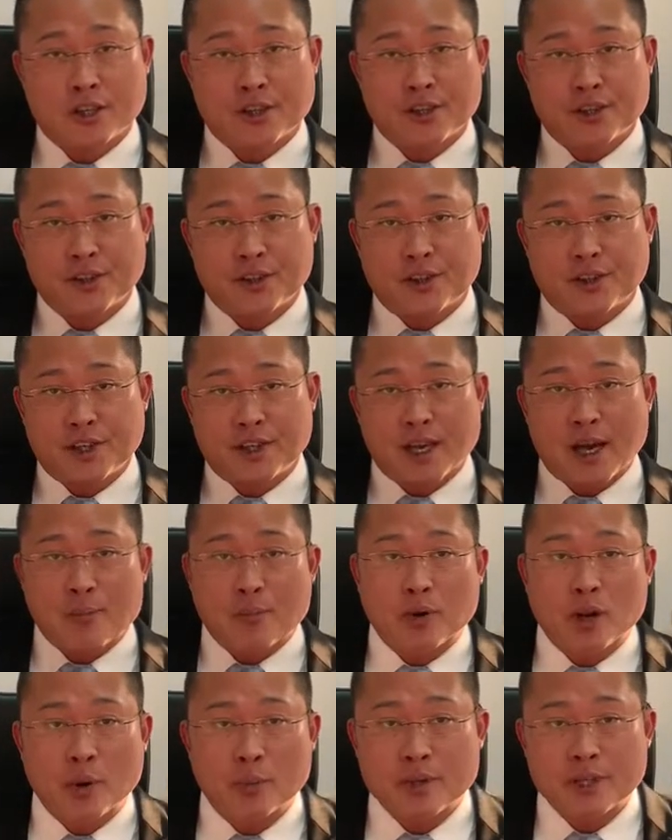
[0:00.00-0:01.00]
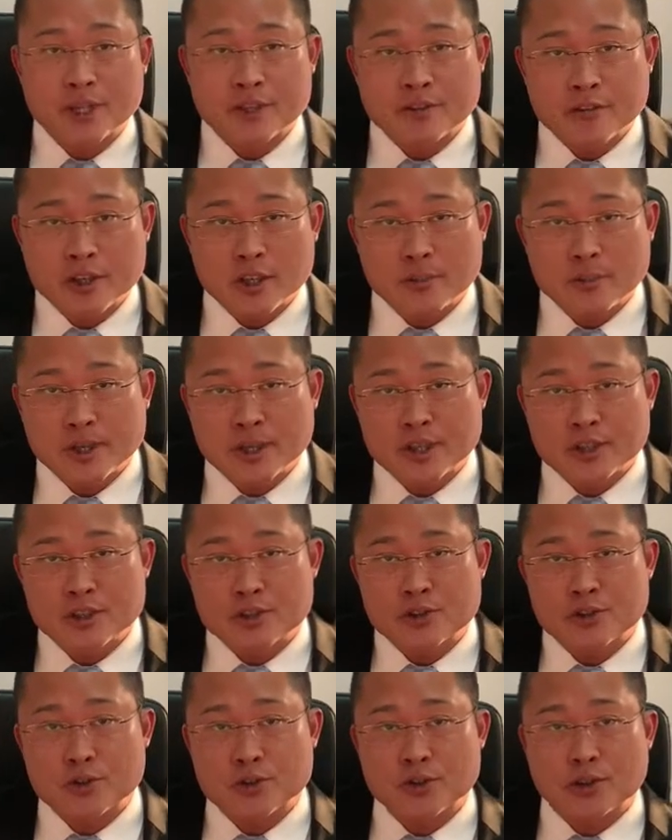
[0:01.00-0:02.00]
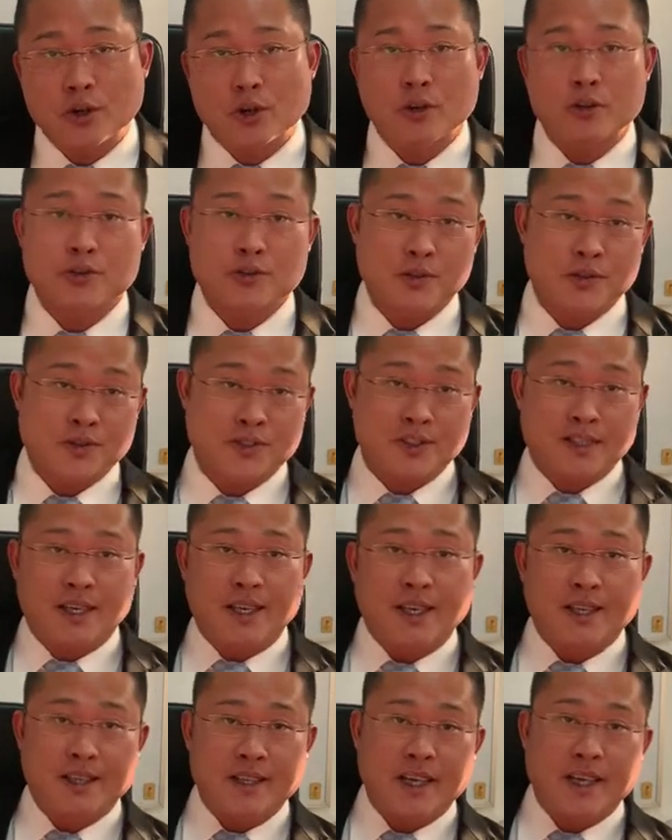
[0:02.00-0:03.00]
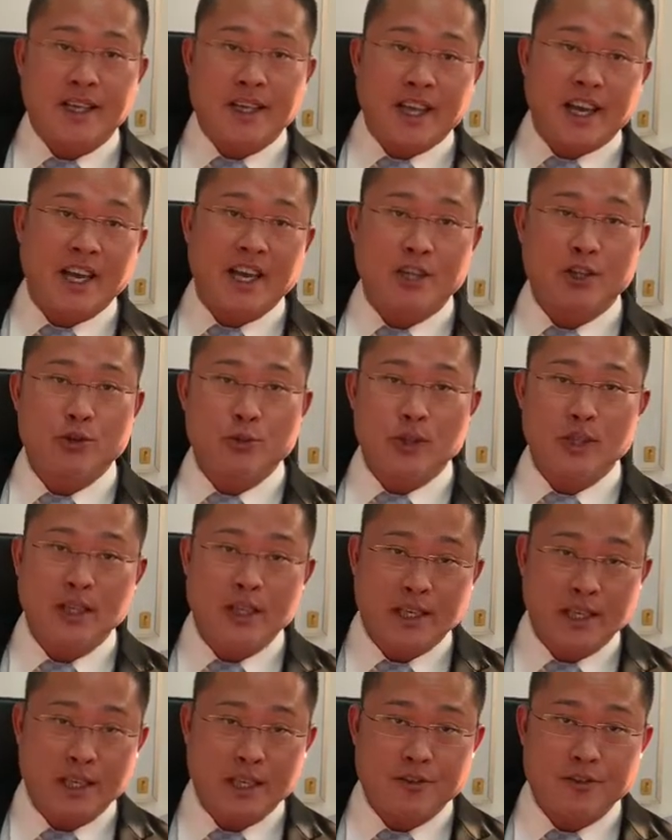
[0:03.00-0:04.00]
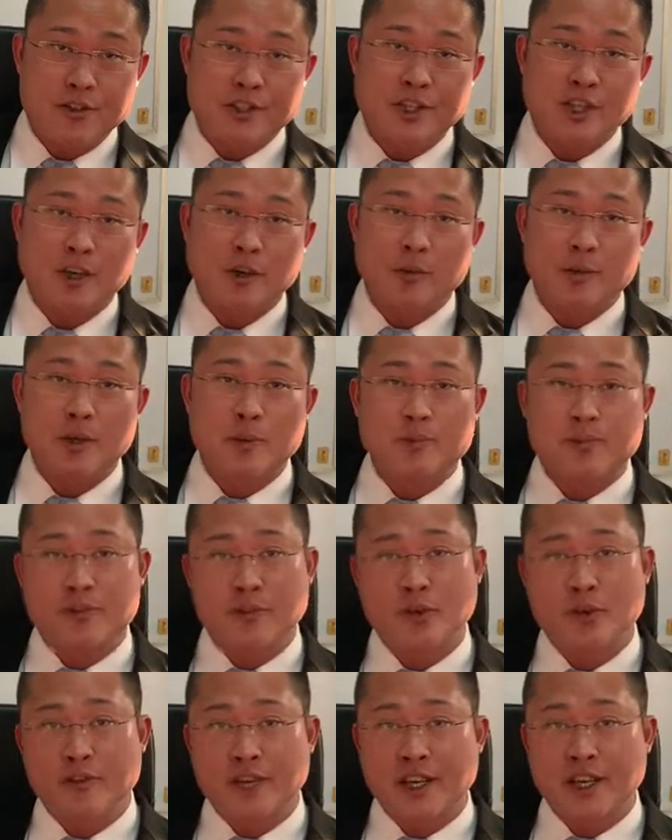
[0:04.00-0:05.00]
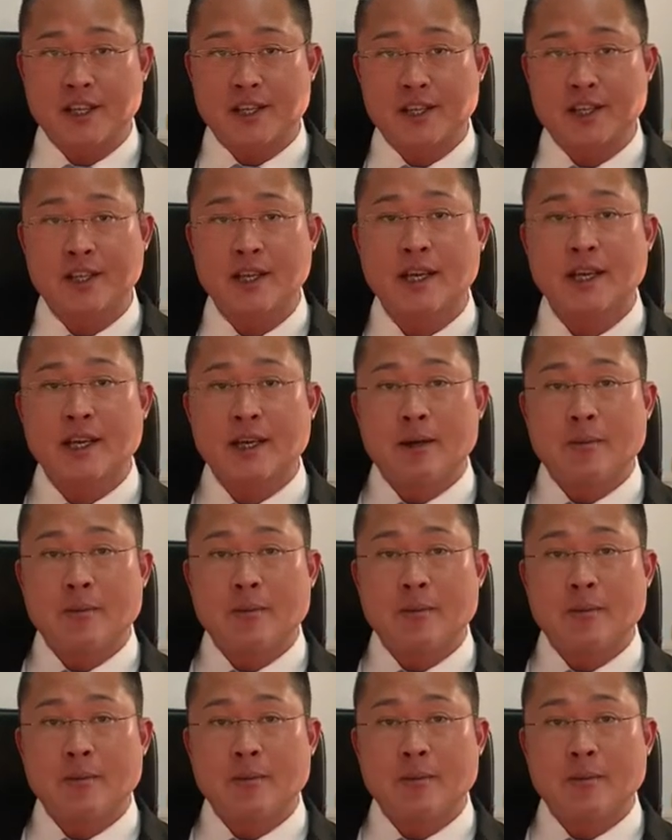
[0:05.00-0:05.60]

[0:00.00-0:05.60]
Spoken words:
The employment agreement should also state that annual leave shall be prorated